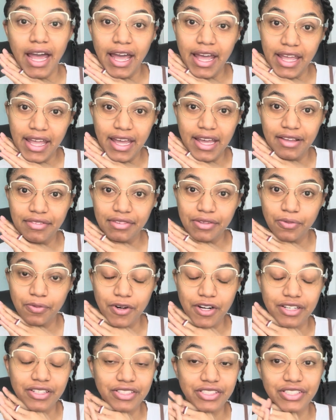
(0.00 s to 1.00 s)
have some
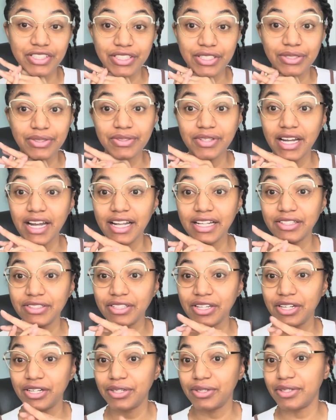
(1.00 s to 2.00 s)
work to do. I don't
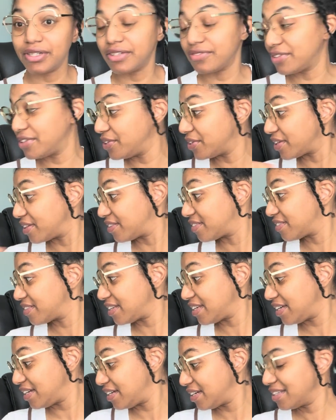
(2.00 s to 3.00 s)
know if you can
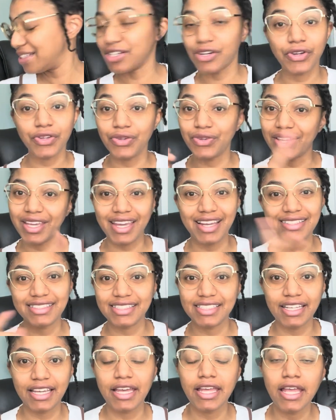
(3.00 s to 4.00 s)
see. No, you can't
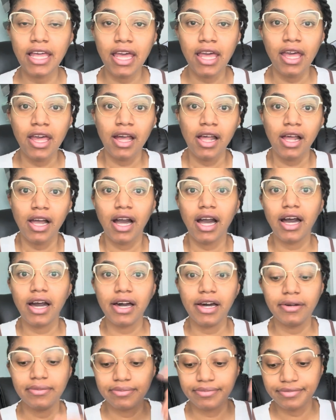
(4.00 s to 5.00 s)
see it.
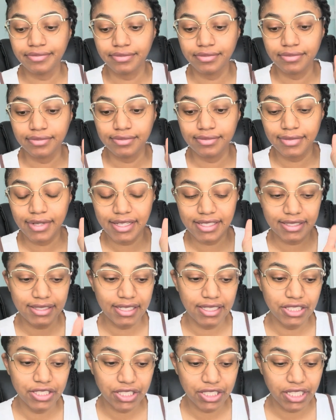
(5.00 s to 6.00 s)

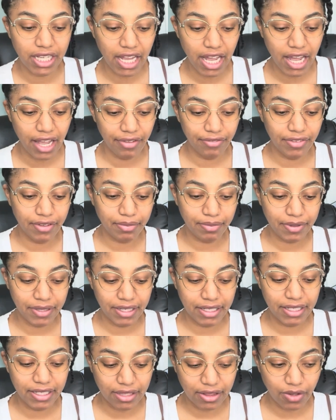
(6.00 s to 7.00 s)
Essentially, I've
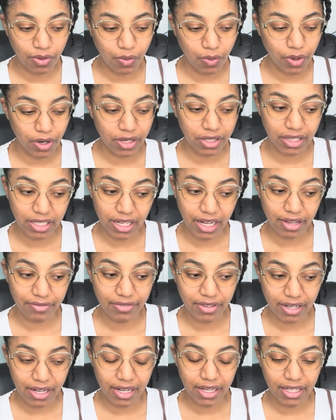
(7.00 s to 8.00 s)
depleted the work that I've
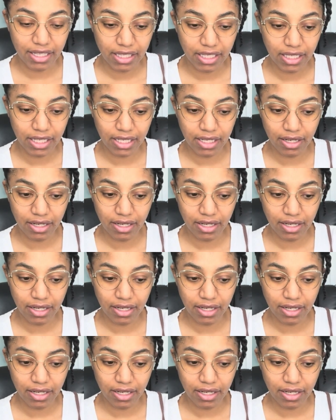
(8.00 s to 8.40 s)
done,